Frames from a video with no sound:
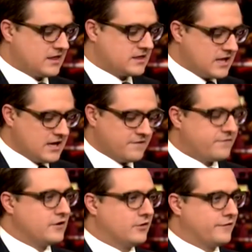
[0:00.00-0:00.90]
I think,
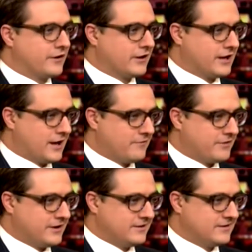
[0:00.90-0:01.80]
feel fairly
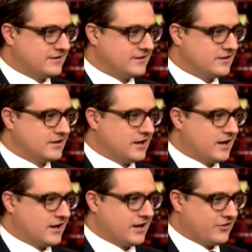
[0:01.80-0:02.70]
confident.
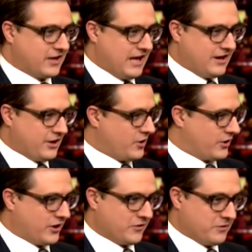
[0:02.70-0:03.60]
You got the candidate
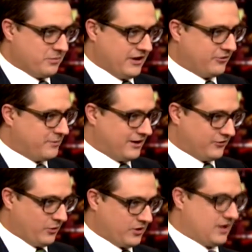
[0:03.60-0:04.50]
going all over the place,
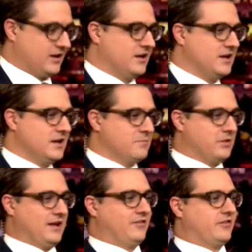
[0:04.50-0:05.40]
Minnesota,
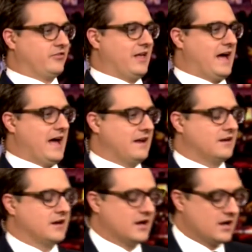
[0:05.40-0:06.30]
places
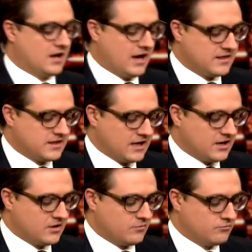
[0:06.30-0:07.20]
that I
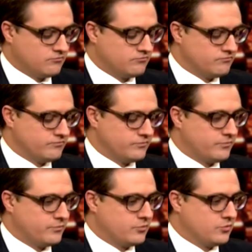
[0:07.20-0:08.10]
think
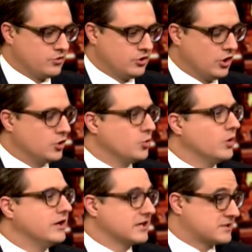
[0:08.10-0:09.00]
you
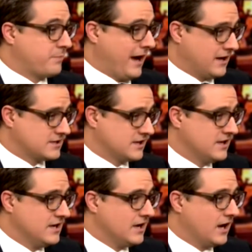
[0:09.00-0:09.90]
wouldn't expect.
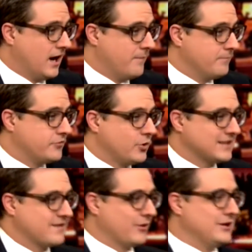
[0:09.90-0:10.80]
Do you
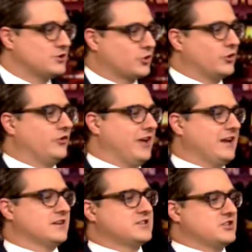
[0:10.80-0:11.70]
guys have internal
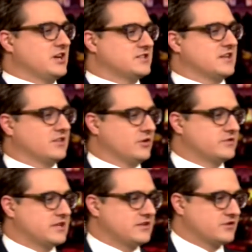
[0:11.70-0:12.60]
data suggesting
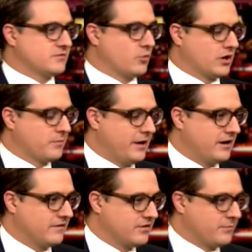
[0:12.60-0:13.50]
those states are more
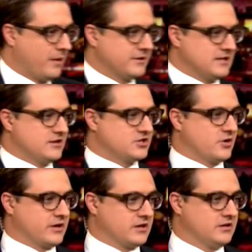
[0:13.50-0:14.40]
competitive than the public data showing?